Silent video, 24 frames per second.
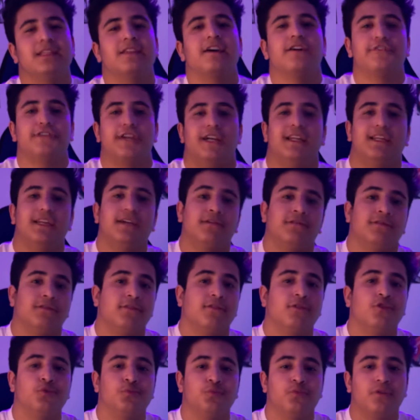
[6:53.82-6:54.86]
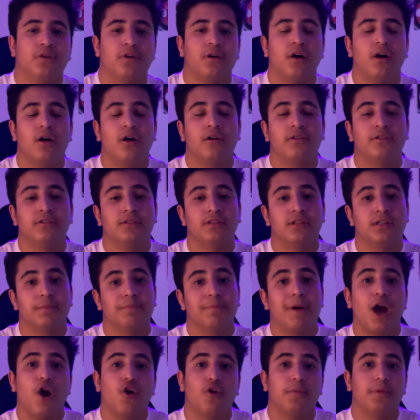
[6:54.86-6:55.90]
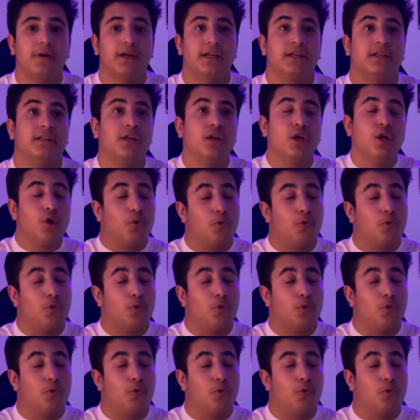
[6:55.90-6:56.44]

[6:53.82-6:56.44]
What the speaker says: Touch ID on the power button,